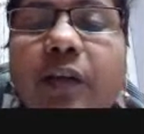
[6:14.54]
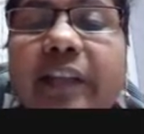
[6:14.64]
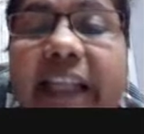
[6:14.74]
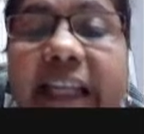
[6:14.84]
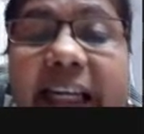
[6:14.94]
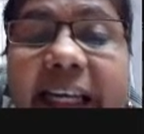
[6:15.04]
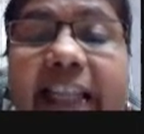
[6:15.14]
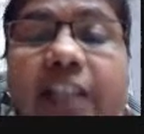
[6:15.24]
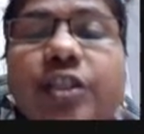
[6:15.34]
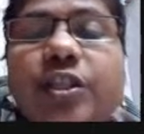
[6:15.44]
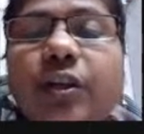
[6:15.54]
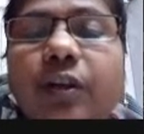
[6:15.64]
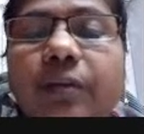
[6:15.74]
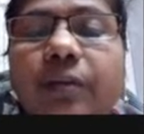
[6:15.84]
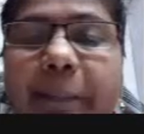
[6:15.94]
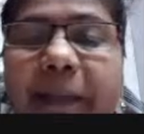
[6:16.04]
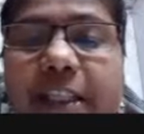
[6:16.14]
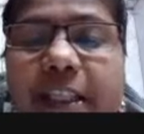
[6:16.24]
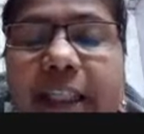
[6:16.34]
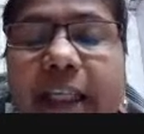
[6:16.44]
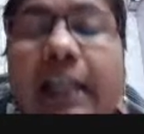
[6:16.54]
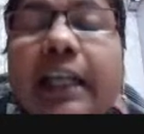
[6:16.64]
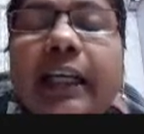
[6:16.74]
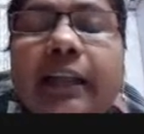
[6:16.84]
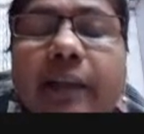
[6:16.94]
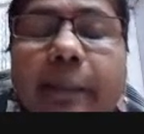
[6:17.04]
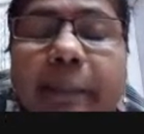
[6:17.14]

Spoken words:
on the nature of the material. If the